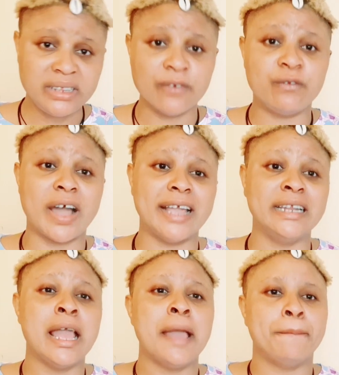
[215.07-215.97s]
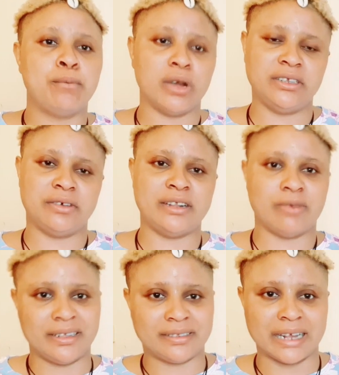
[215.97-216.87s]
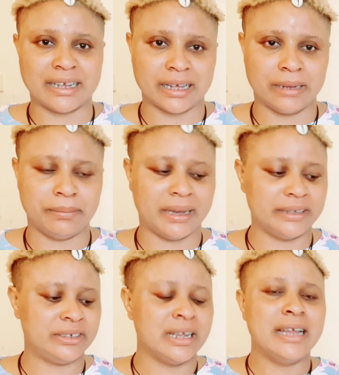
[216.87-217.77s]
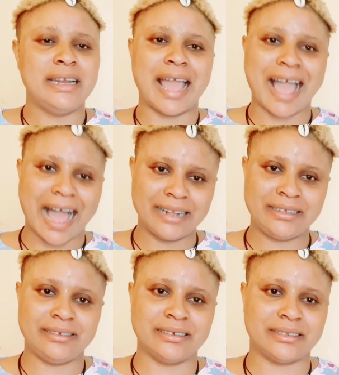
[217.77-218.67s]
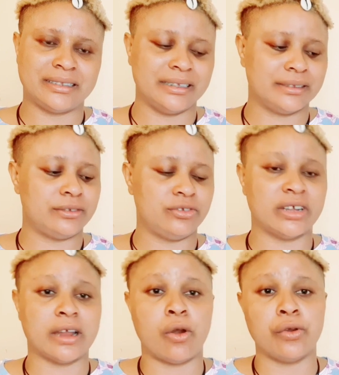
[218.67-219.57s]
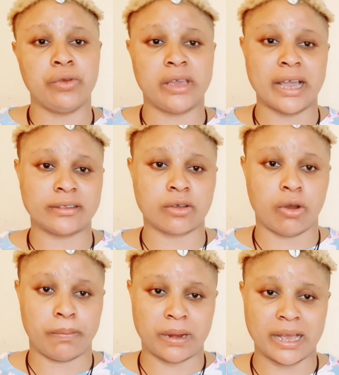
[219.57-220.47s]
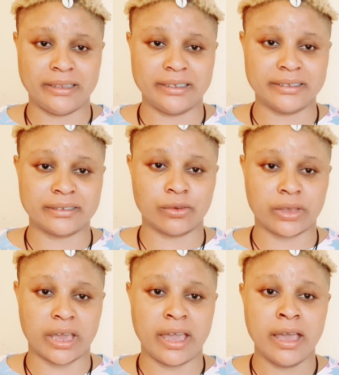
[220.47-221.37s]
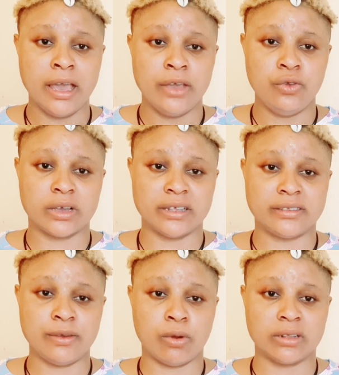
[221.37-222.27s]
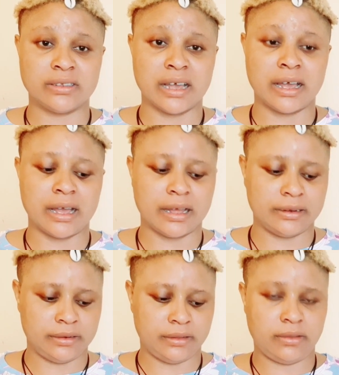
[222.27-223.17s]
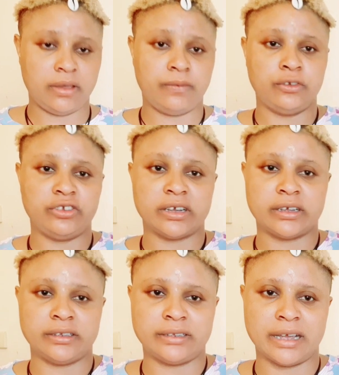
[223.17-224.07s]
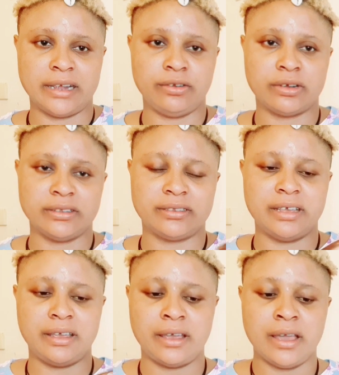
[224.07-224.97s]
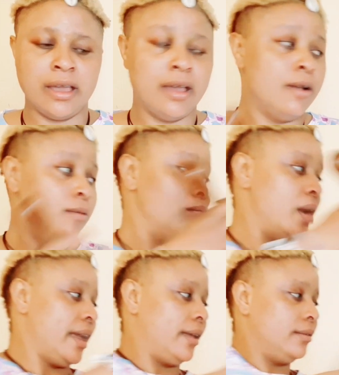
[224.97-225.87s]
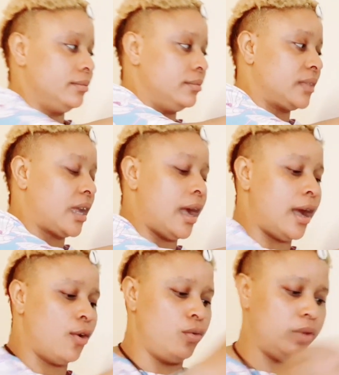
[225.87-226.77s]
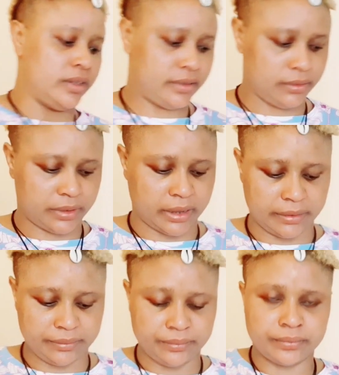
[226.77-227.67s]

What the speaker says: Fine, pour the red wine inside the calabash. They had the things journal, or you get cup like this. Okay, you can see water, and if you check inside, you can see my calories. Okay,